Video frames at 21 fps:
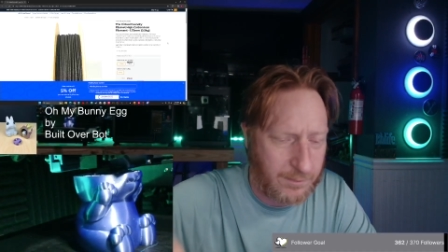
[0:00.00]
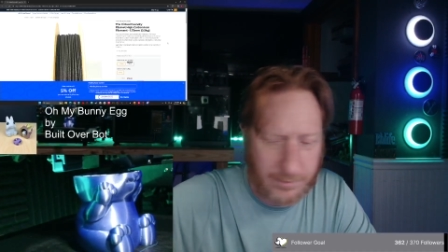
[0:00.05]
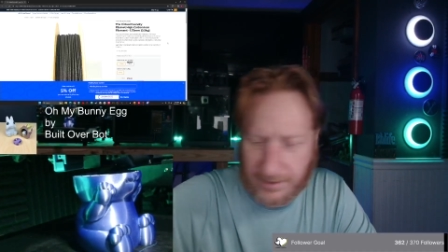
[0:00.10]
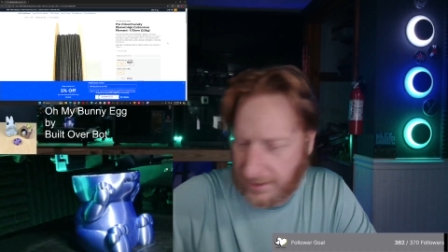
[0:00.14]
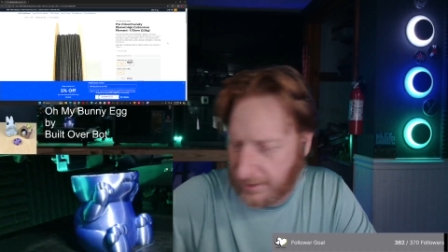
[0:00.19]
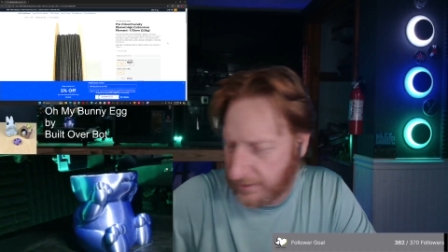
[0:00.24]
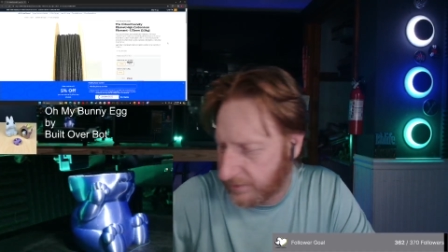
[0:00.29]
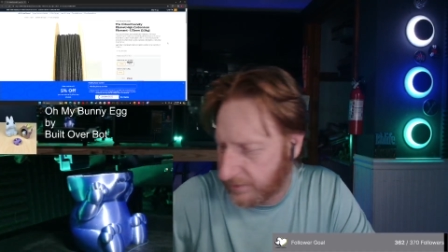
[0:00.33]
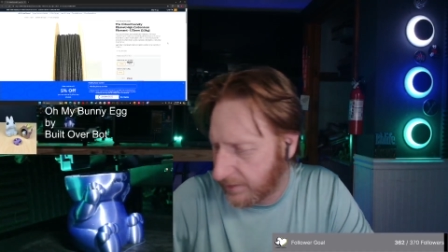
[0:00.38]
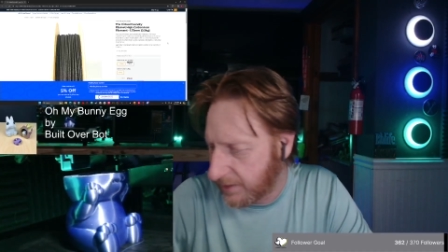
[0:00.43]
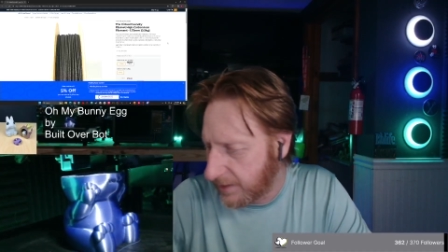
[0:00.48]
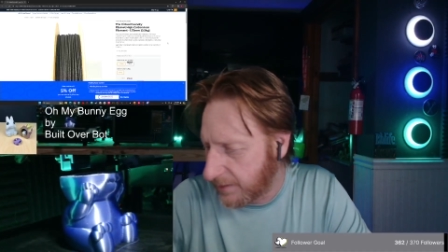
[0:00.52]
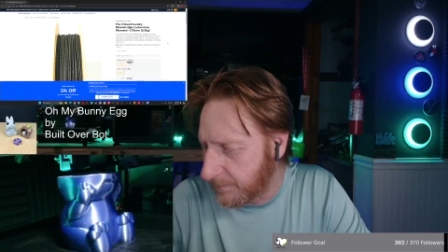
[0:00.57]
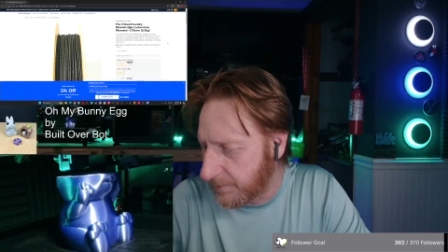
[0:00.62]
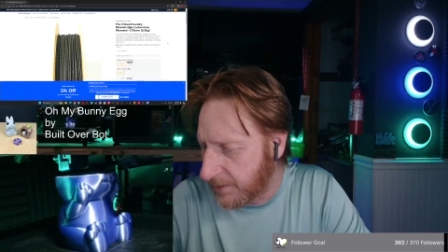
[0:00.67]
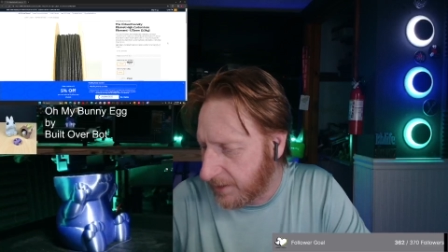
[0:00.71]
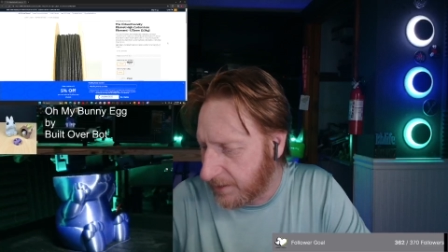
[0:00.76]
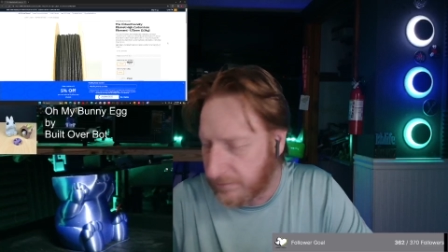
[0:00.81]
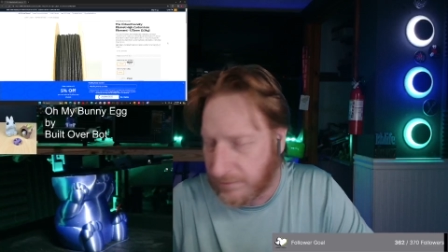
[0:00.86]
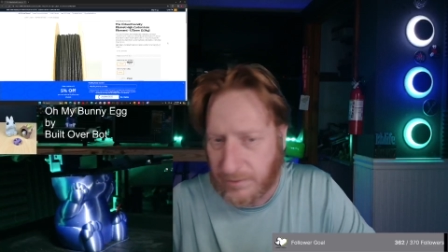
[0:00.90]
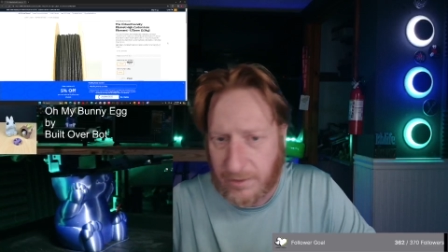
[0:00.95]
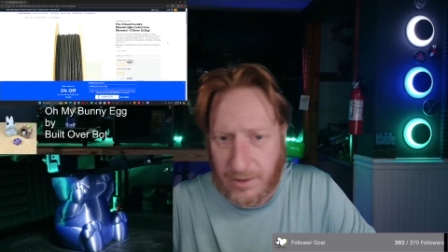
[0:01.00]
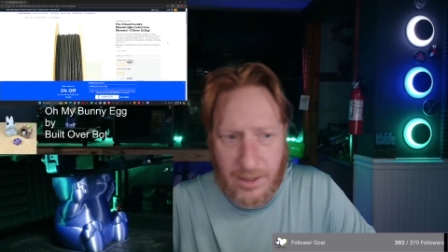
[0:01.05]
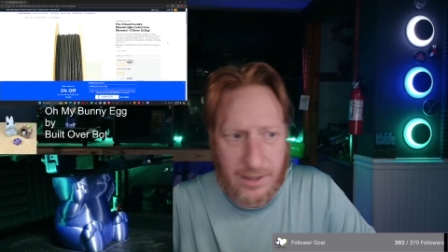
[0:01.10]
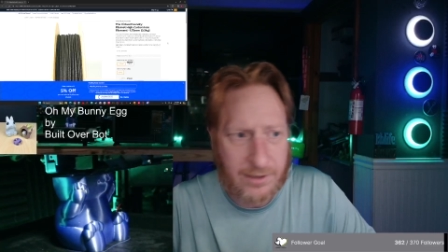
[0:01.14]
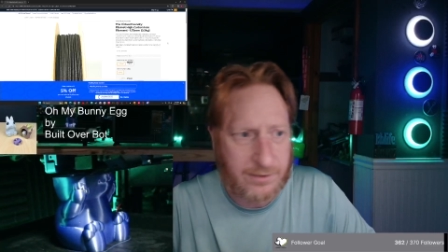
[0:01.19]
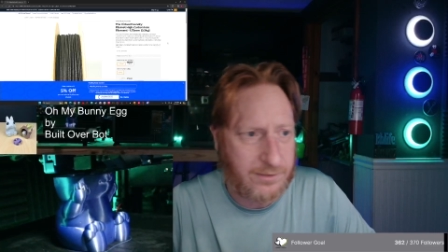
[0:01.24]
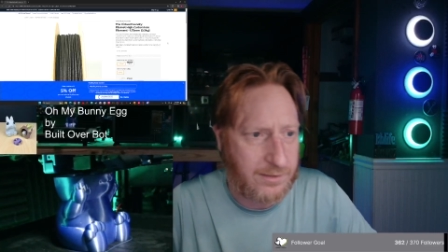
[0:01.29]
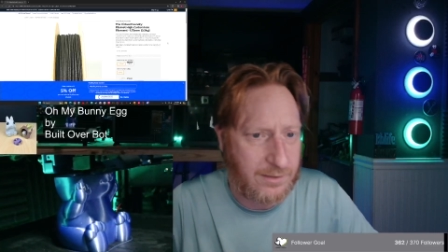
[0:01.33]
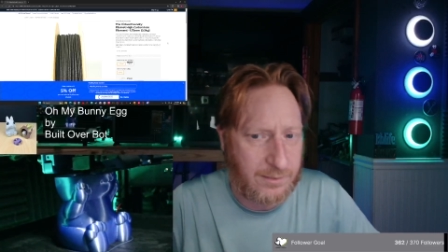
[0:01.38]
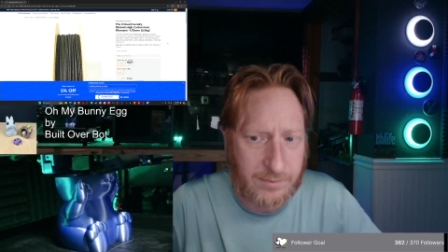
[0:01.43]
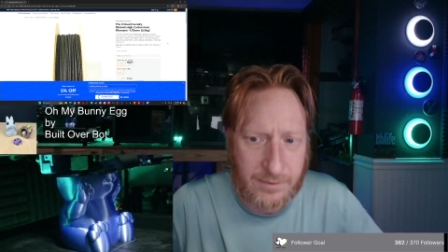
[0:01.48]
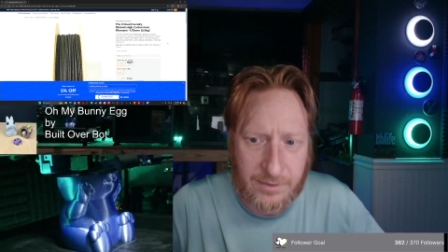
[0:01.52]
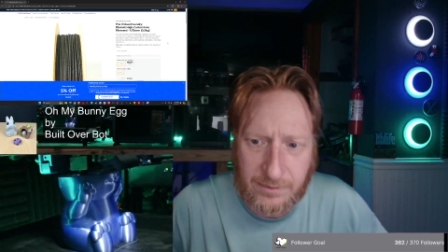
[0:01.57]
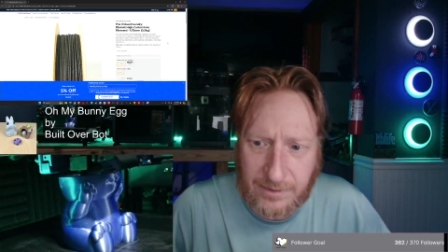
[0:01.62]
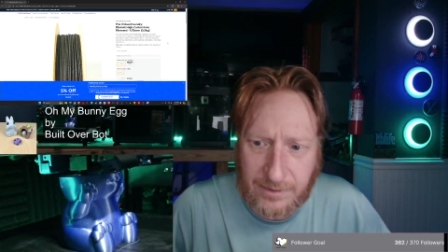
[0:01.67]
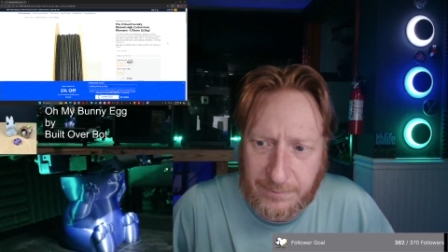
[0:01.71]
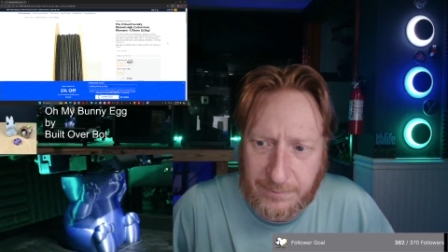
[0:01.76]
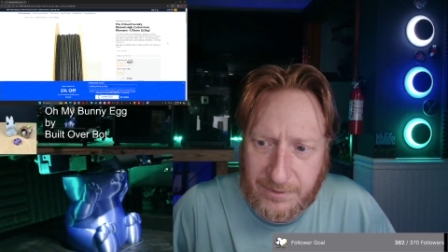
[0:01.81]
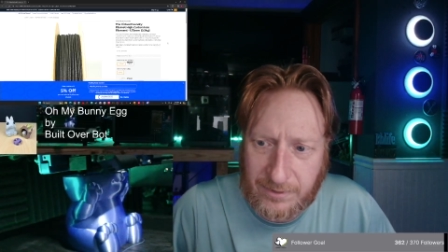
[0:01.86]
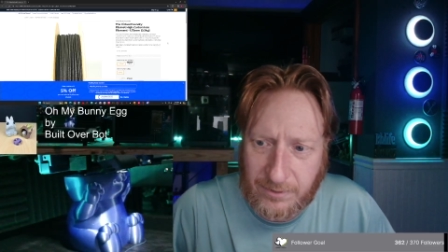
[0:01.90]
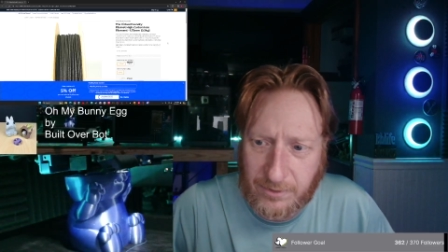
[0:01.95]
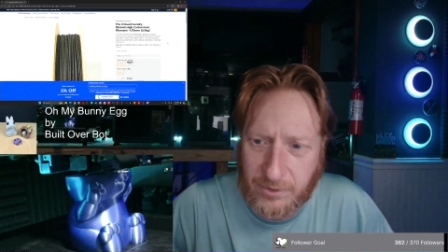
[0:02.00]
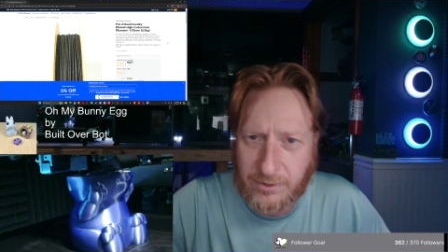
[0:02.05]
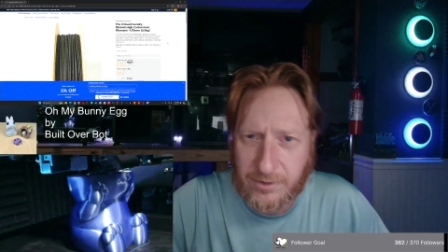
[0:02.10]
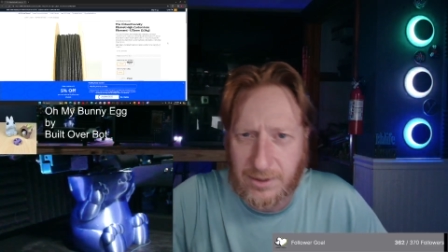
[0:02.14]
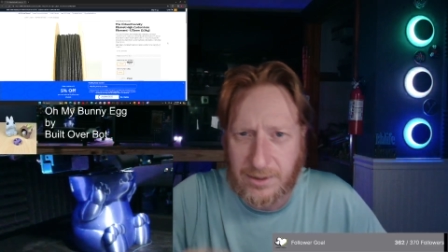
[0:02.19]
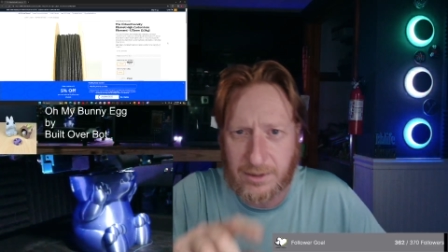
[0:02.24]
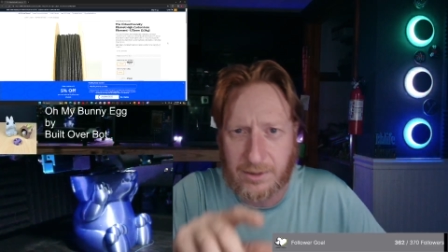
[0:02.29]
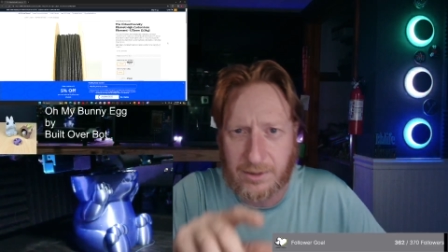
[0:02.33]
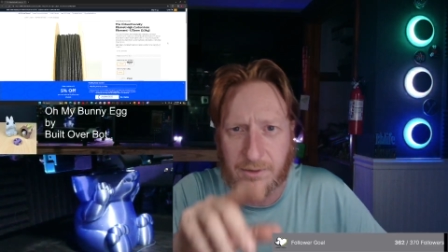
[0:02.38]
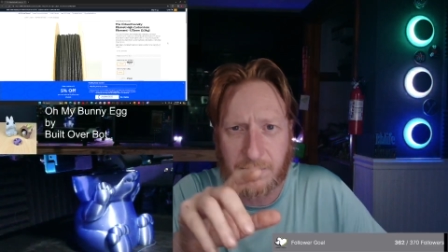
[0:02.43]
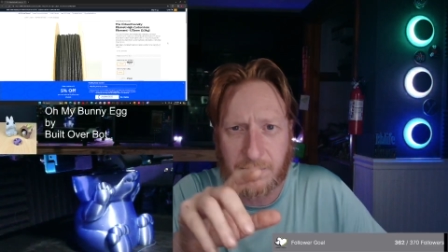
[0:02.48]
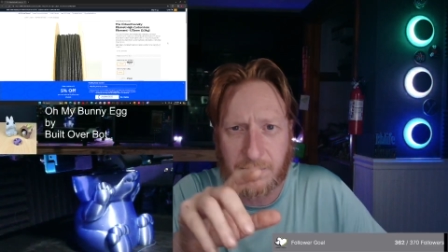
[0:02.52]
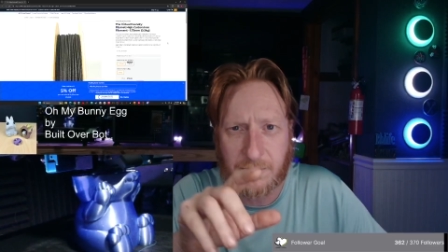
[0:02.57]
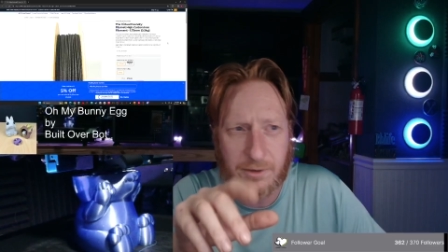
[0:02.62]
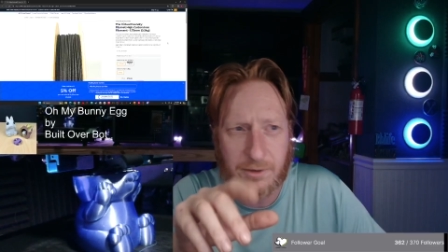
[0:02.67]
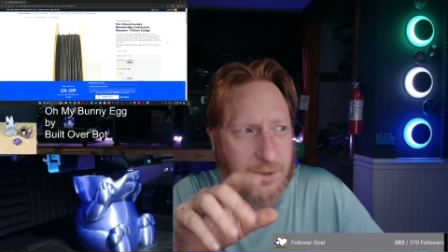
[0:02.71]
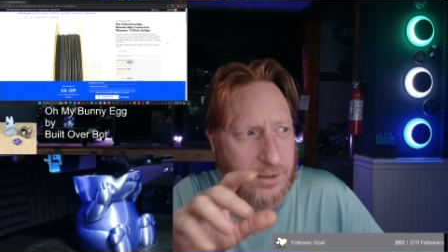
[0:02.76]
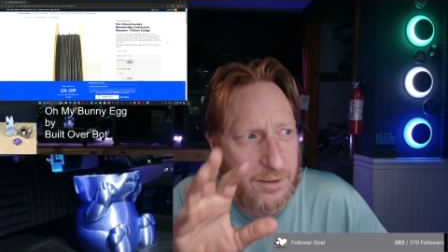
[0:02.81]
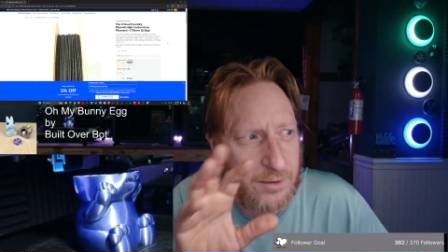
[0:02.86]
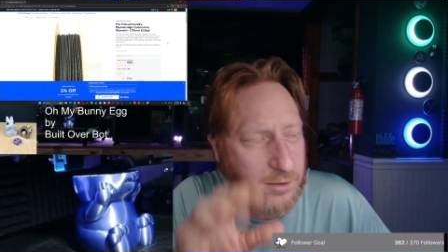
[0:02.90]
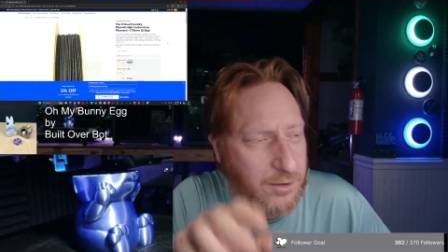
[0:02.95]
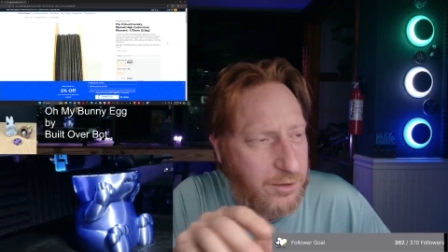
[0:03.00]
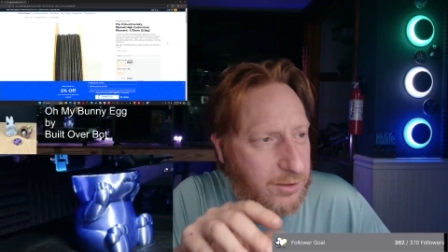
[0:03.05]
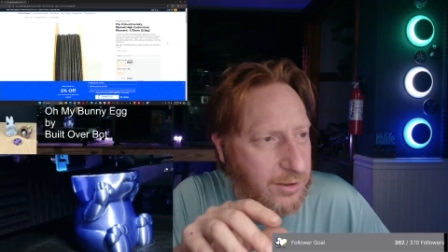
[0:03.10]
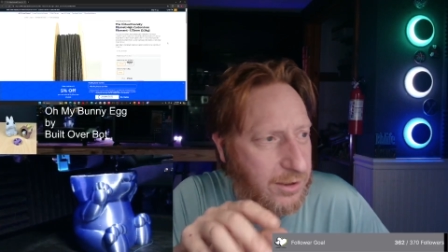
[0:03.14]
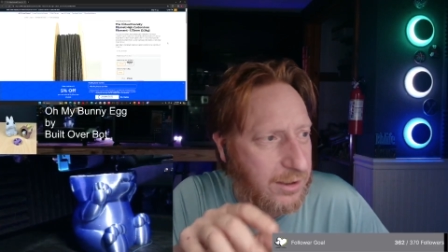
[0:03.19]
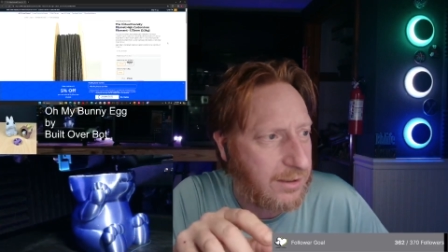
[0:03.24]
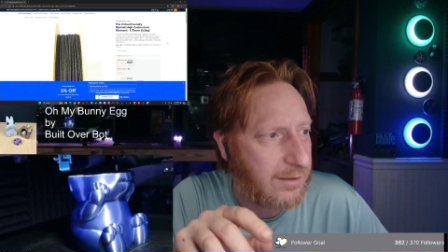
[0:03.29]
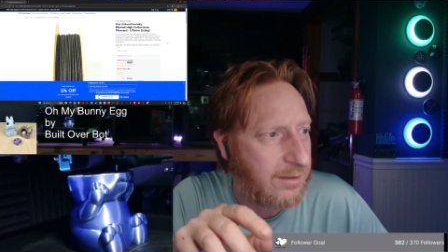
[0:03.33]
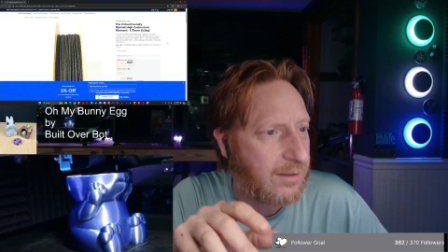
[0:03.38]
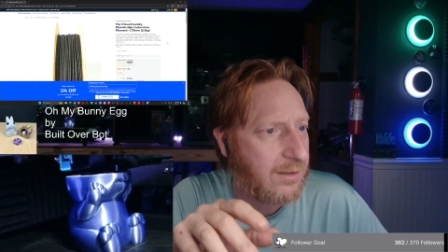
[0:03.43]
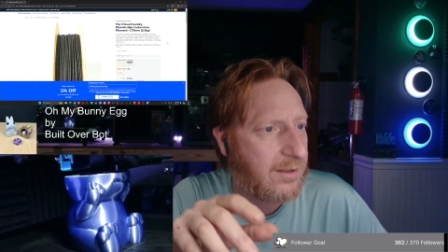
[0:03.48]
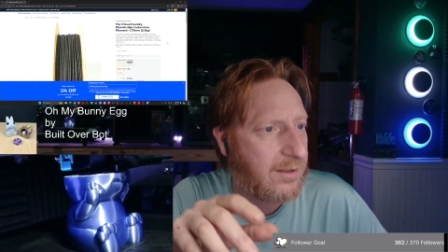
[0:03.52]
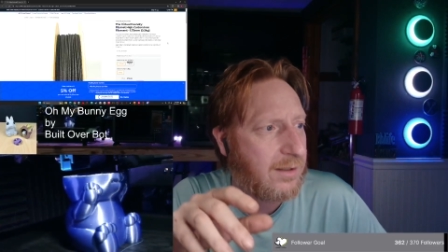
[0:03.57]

But I think I might have lost it because I've been looking and looking and looking